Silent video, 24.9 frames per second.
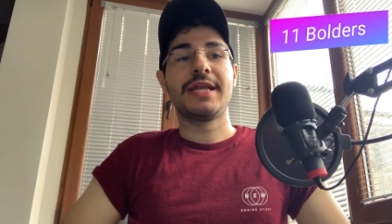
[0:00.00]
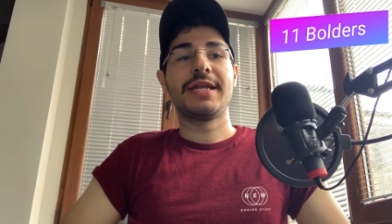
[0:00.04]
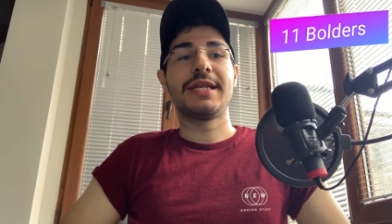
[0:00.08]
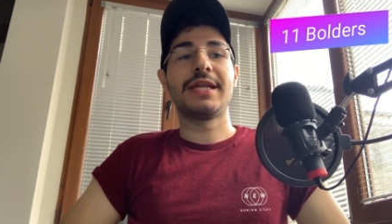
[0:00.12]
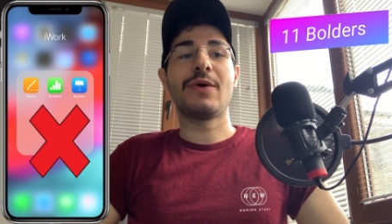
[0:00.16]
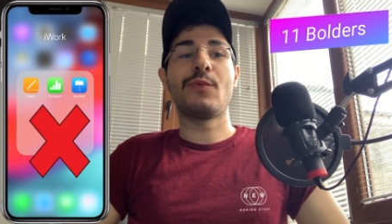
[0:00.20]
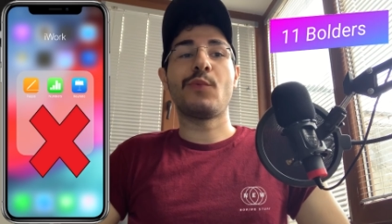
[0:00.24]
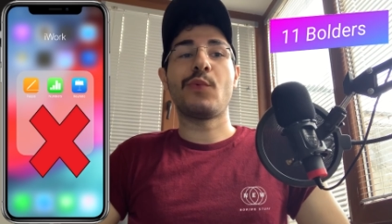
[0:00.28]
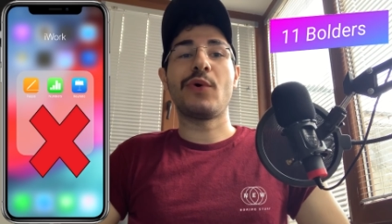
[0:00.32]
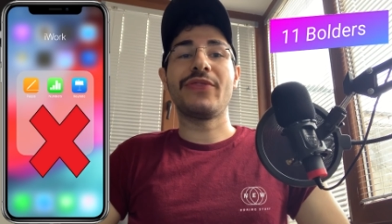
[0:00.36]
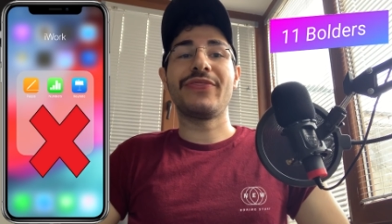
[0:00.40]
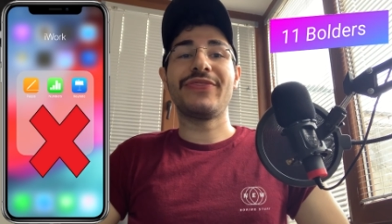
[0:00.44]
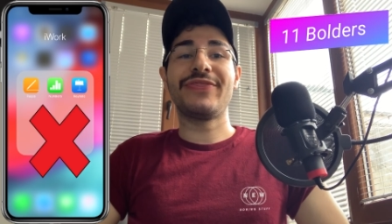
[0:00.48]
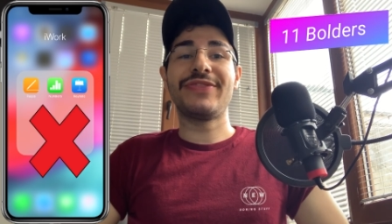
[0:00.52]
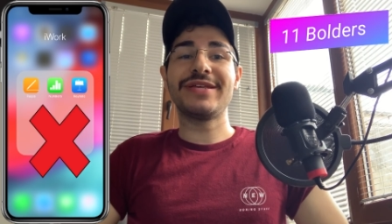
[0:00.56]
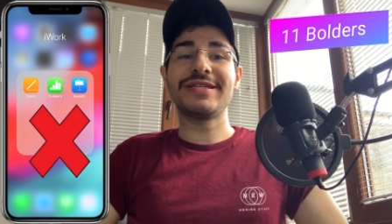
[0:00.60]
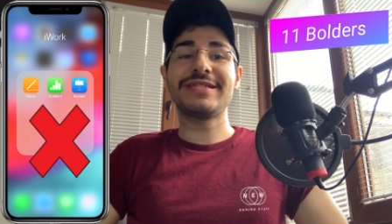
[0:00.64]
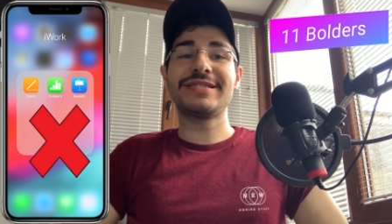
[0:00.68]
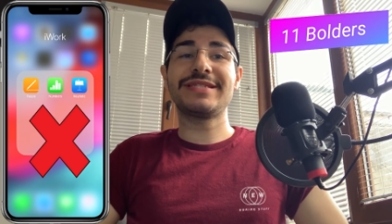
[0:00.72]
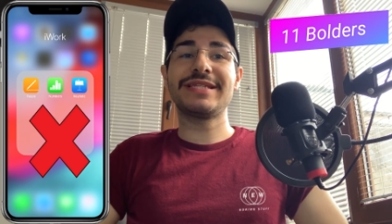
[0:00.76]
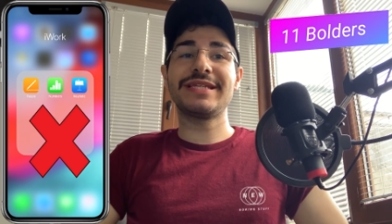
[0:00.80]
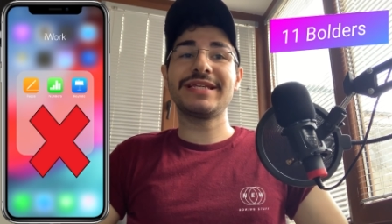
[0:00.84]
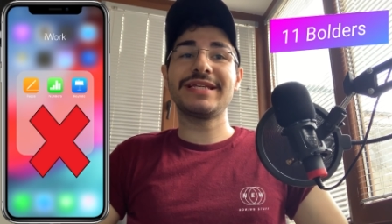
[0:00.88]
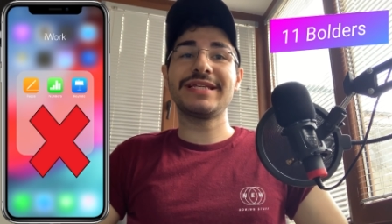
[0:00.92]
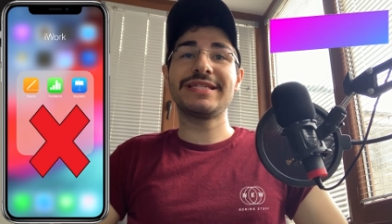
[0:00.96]
Now what
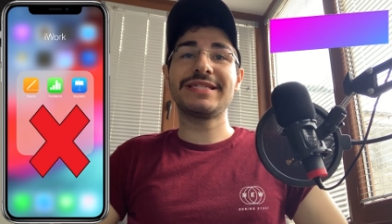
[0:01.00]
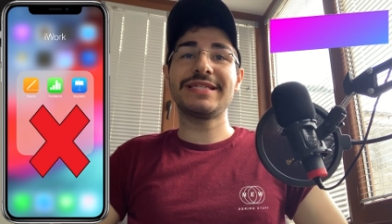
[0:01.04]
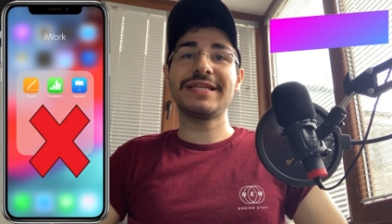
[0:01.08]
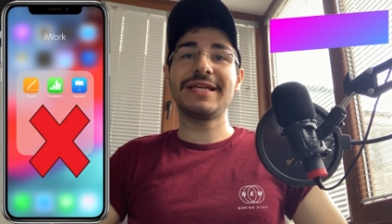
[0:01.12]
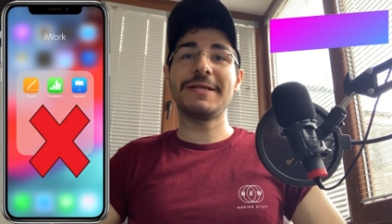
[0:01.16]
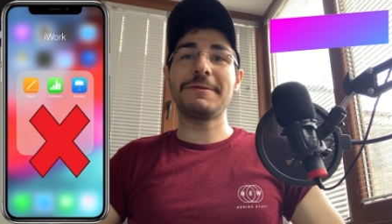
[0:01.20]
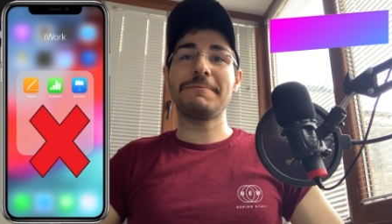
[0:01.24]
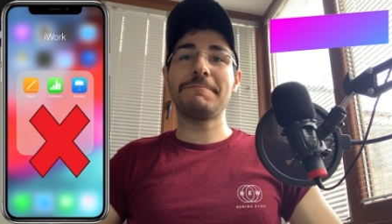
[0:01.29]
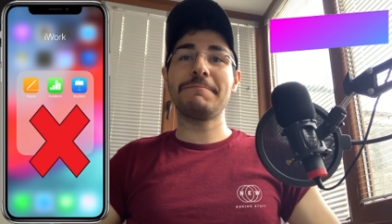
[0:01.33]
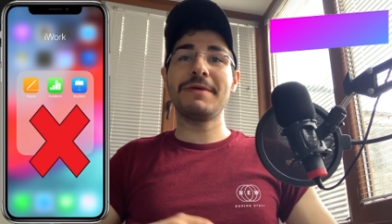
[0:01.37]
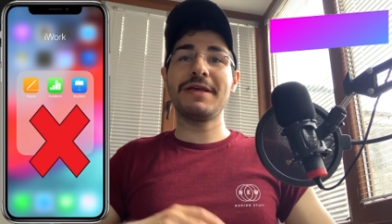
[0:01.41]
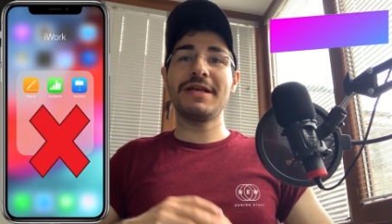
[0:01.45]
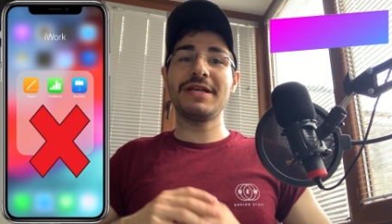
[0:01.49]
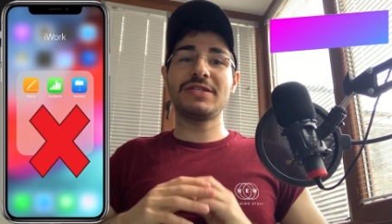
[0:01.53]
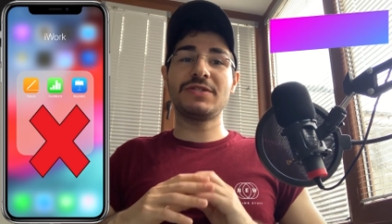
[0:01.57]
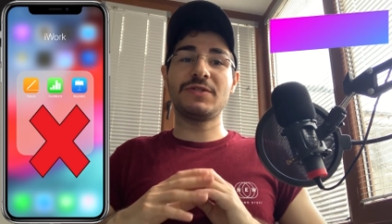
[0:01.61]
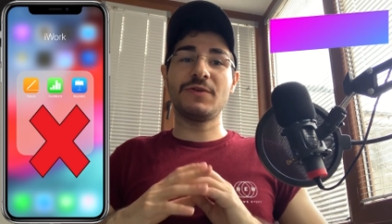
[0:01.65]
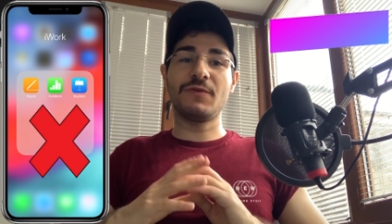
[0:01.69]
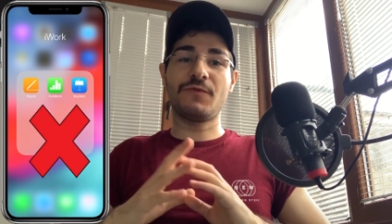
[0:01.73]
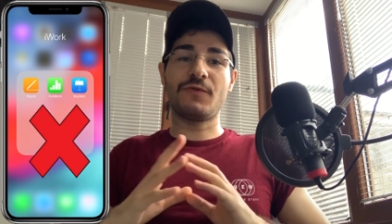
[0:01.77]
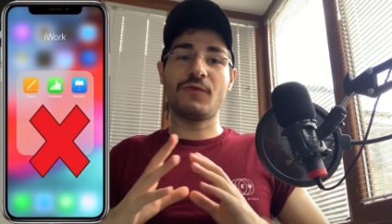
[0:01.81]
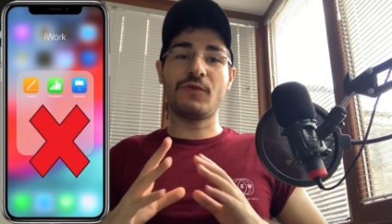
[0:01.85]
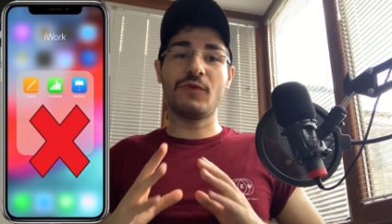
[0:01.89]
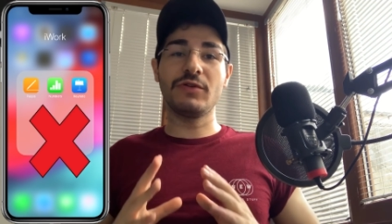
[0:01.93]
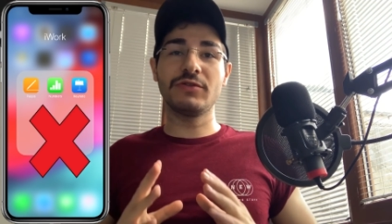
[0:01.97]
this is, it makes
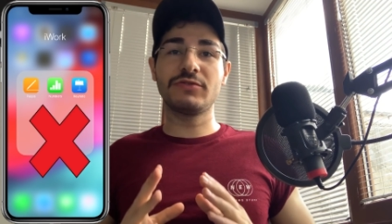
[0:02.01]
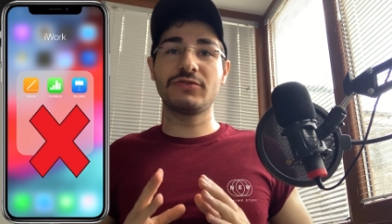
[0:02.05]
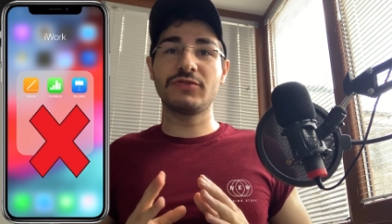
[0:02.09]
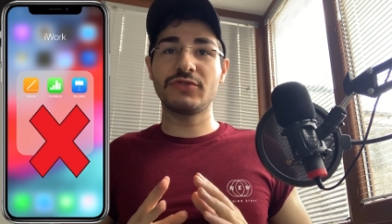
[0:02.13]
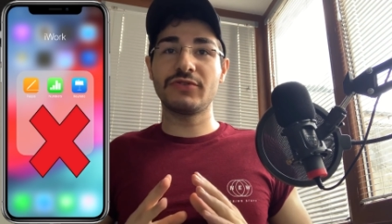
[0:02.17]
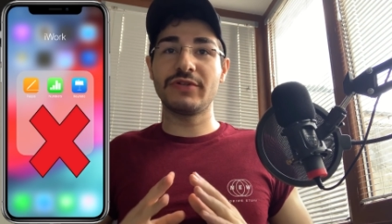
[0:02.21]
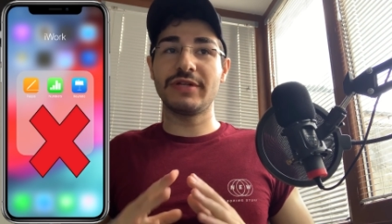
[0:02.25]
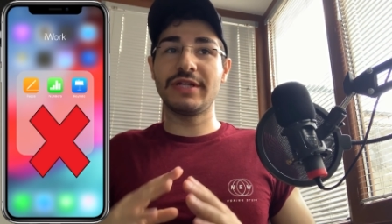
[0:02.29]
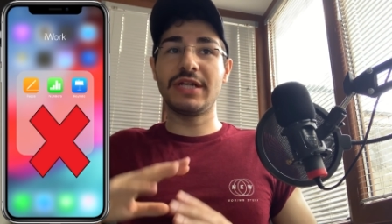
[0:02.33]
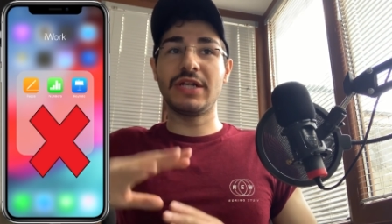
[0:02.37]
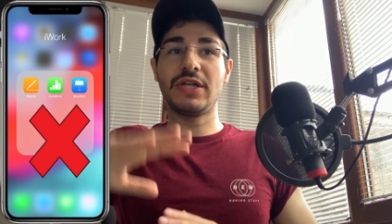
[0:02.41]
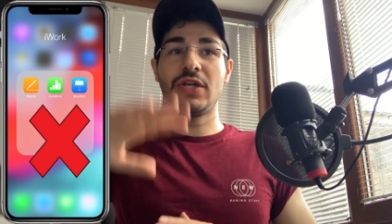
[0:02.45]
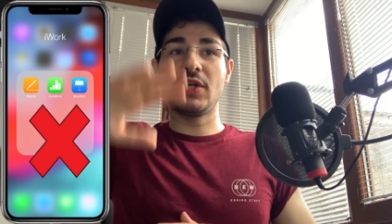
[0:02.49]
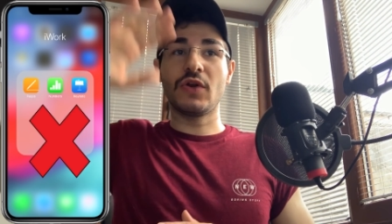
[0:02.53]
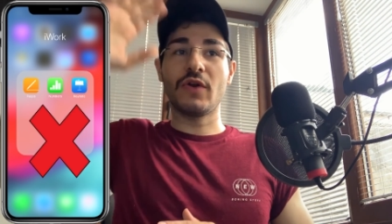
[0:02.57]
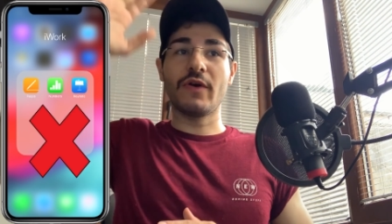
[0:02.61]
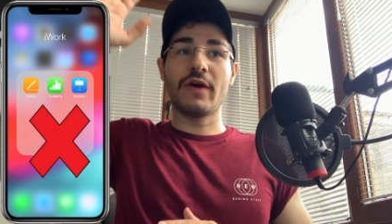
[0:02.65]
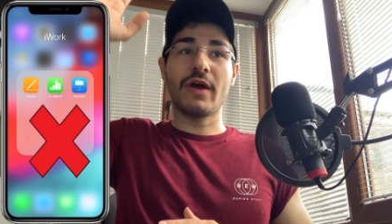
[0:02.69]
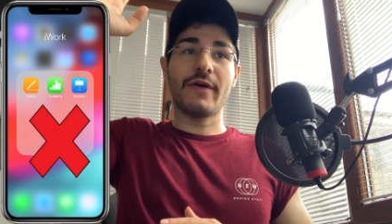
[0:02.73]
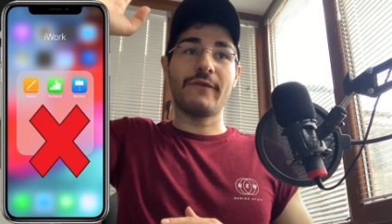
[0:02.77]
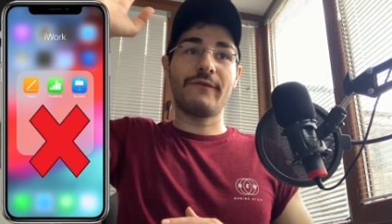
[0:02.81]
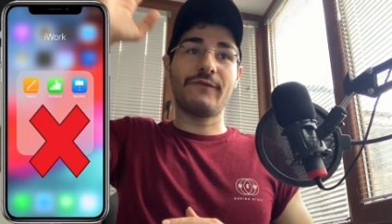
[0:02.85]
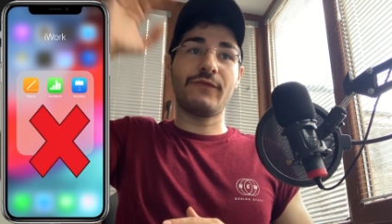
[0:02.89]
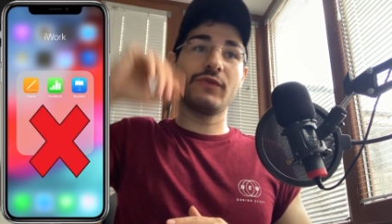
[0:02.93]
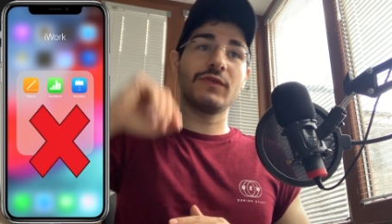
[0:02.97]
your folder in
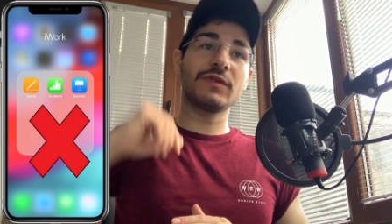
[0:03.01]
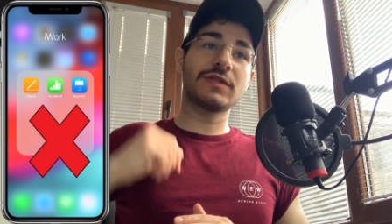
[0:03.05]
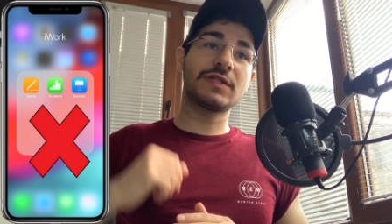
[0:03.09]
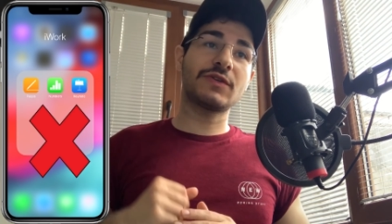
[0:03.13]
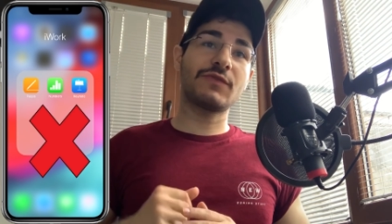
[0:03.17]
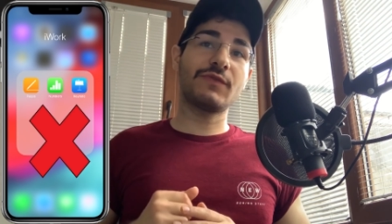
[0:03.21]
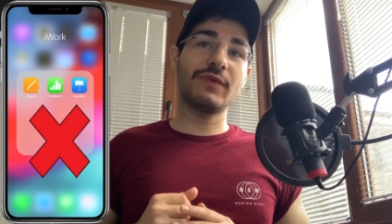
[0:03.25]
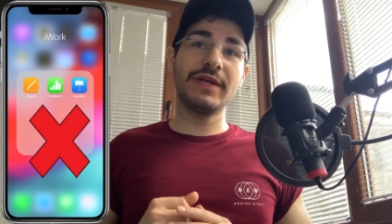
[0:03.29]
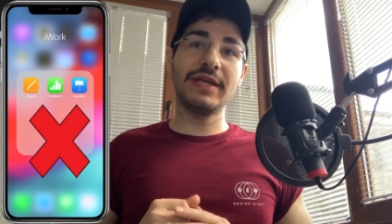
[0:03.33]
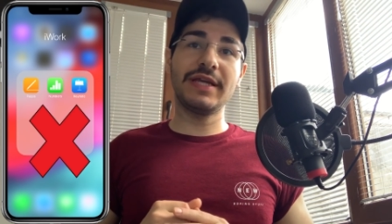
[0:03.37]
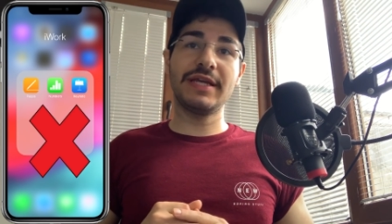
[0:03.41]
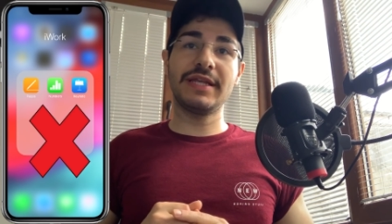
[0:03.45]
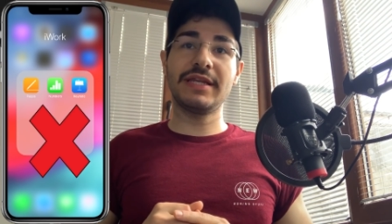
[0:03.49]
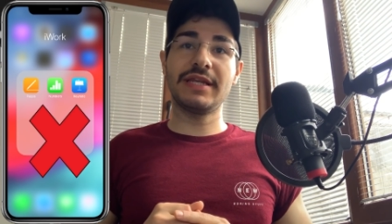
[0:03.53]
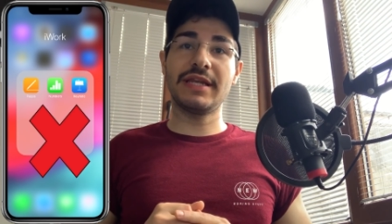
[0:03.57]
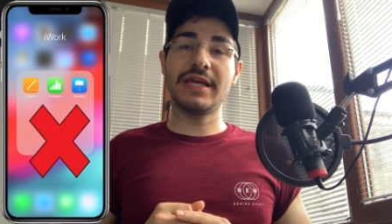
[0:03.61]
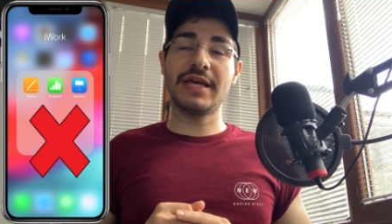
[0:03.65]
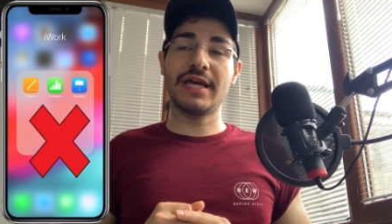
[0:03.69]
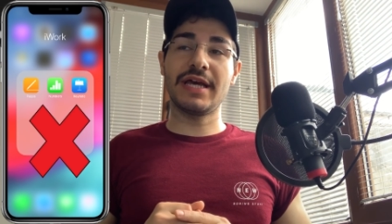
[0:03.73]
full screen,